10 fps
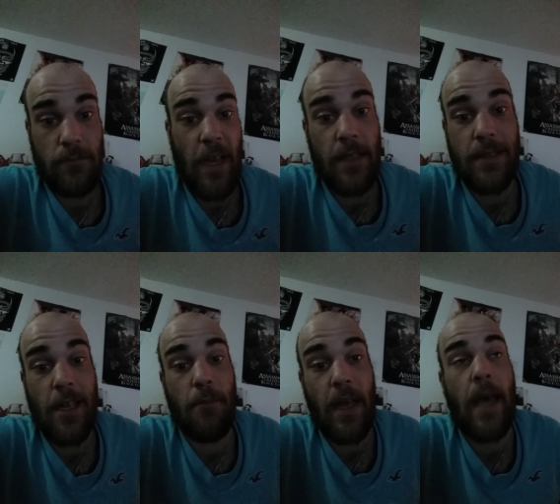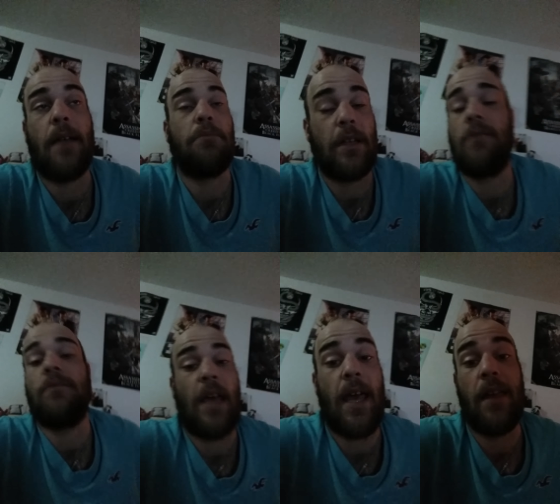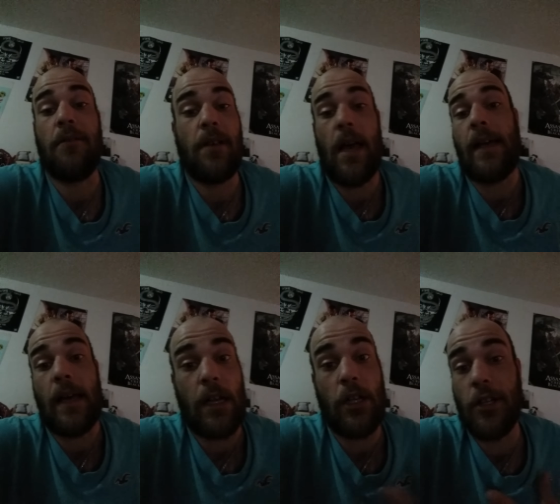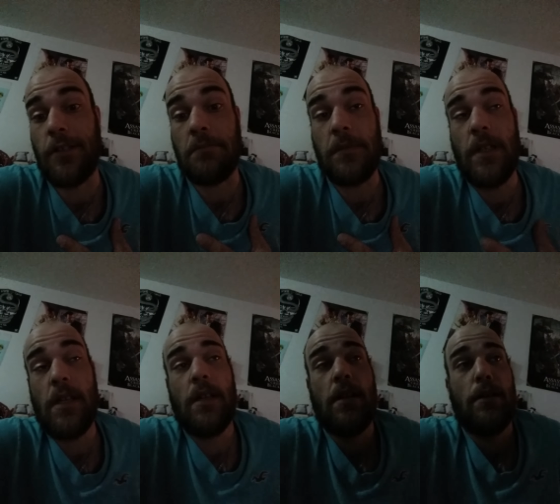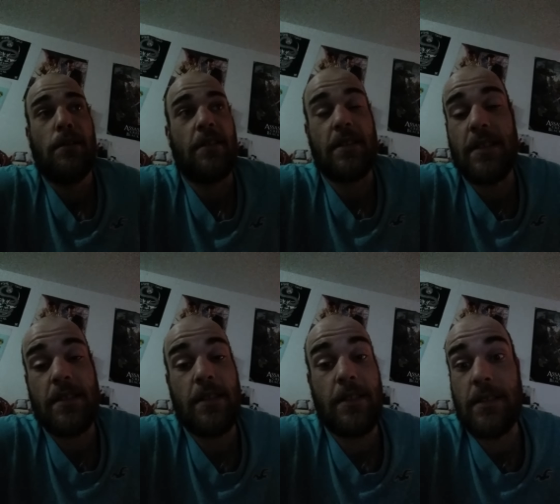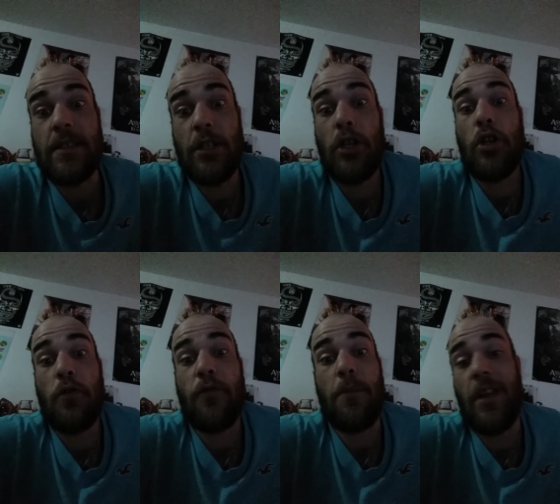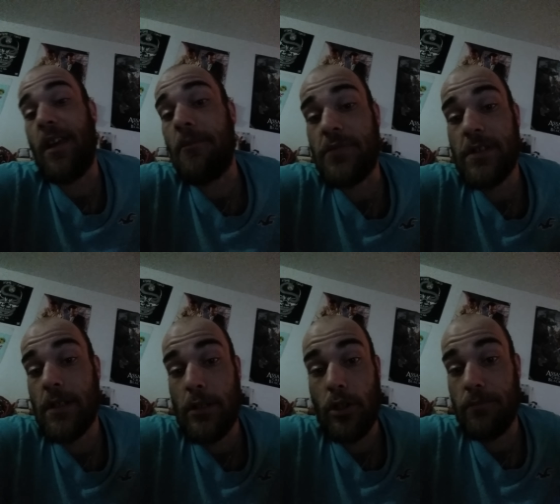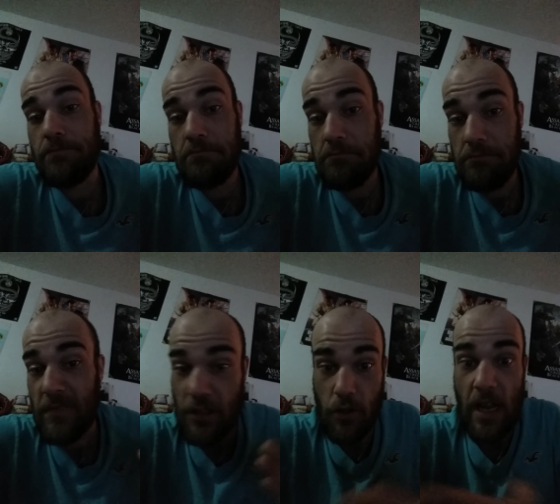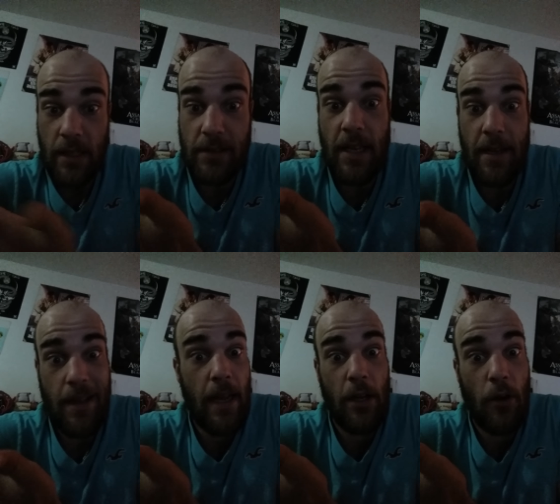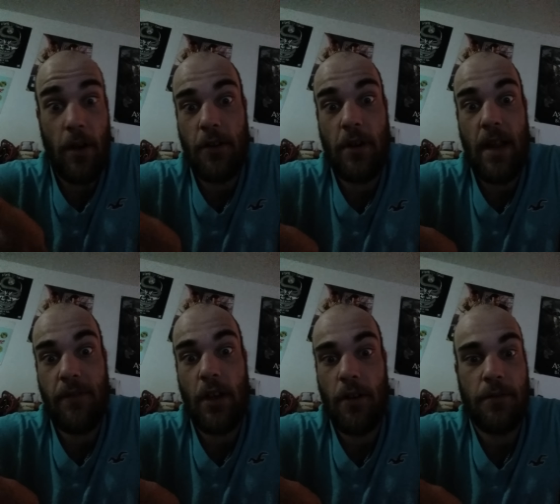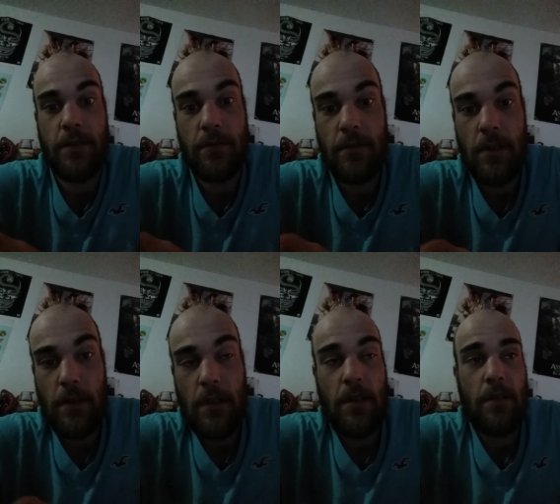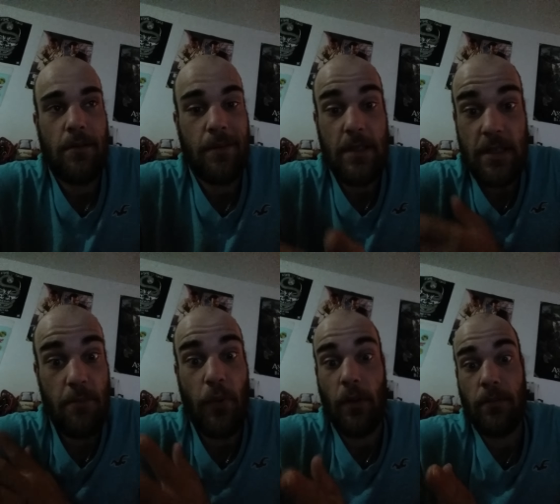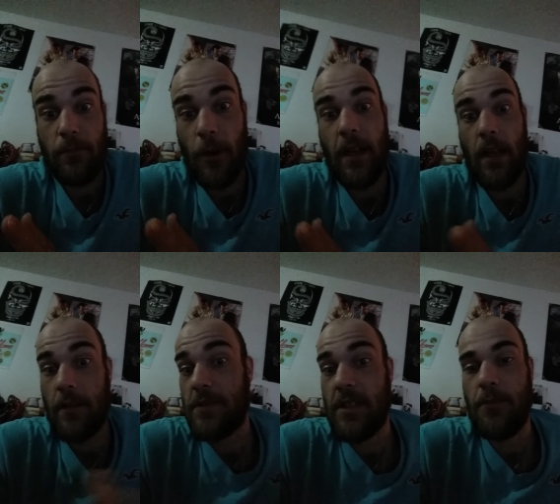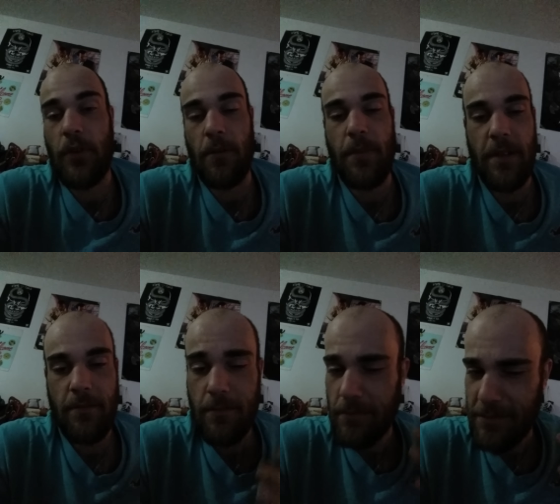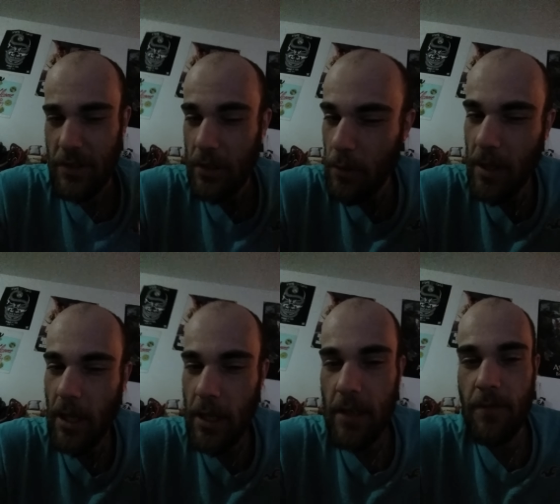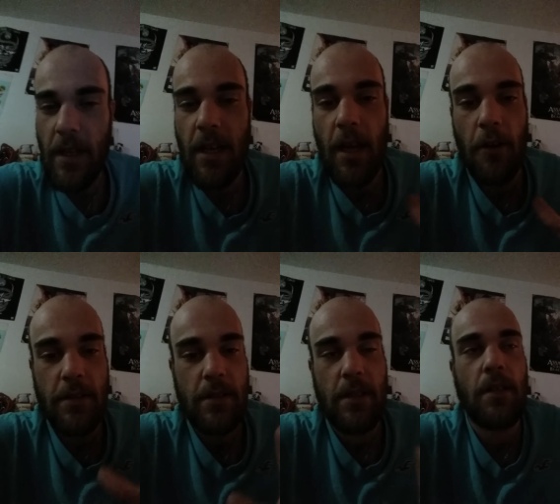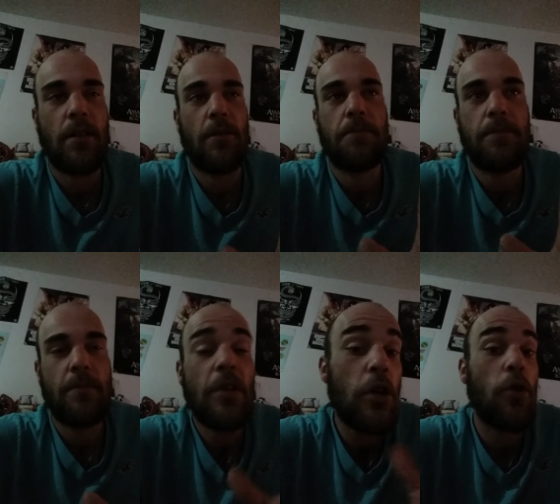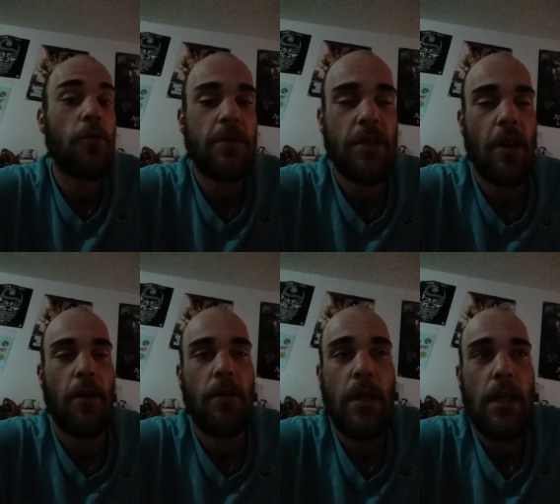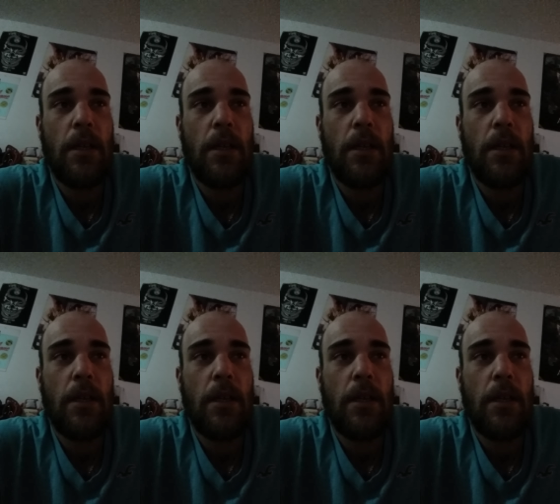Might sound bad, but hey, I gotta learn. This isn't. This is still new for me. I'm still the trucks. I I know how to drive those. simple. Working on them simple, but doing a good video is still new. So